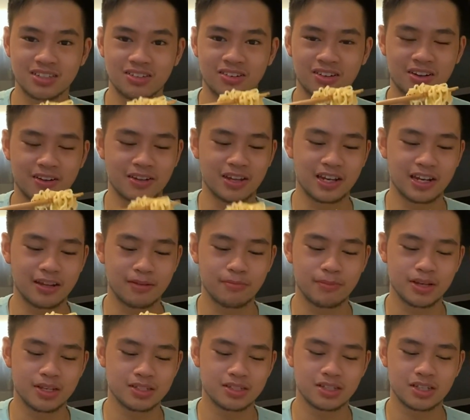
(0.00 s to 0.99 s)
on a daily
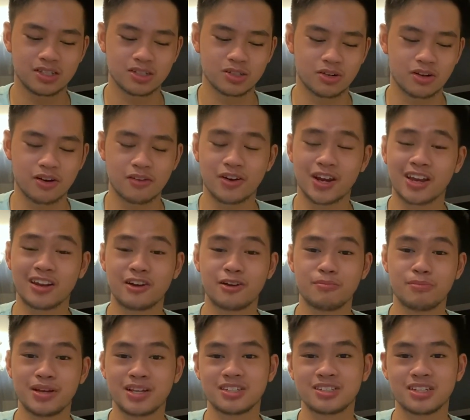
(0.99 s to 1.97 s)
basis or a regular
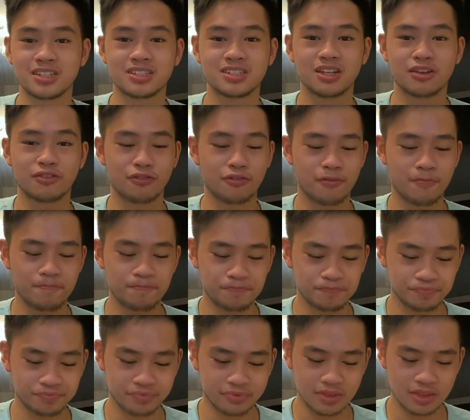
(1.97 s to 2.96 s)
basis if
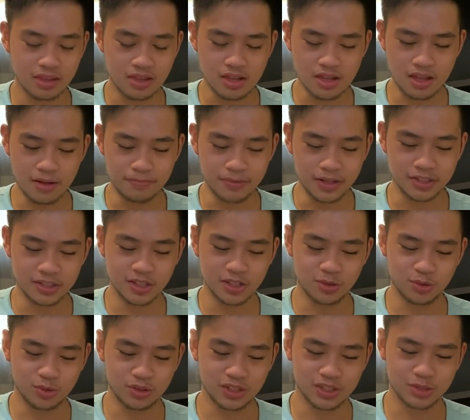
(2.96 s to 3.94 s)
instant
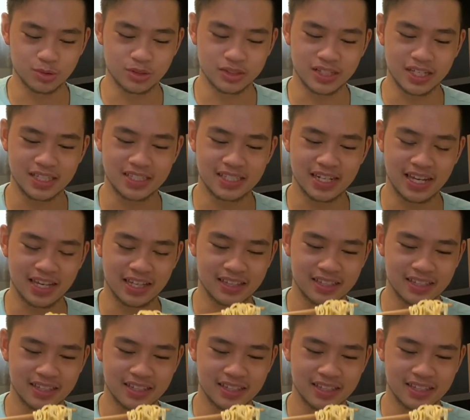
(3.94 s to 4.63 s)
noodles will taste like